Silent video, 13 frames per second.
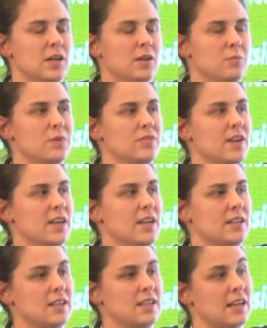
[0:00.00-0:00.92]

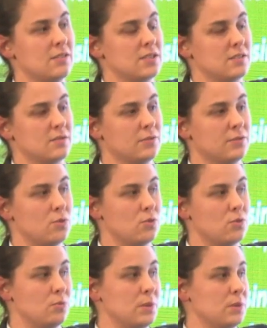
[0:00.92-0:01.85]
provide housing
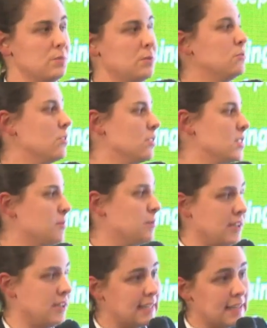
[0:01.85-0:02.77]
for people who are
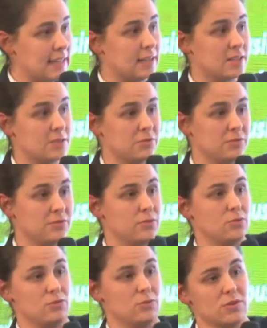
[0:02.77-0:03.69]
typically ineligible
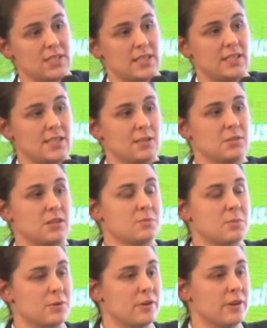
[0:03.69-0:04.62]
for state subsidized
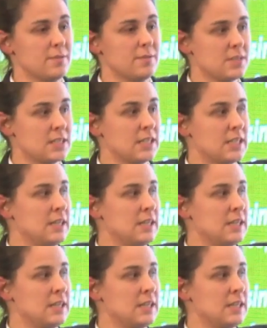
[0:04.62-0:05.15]
programs.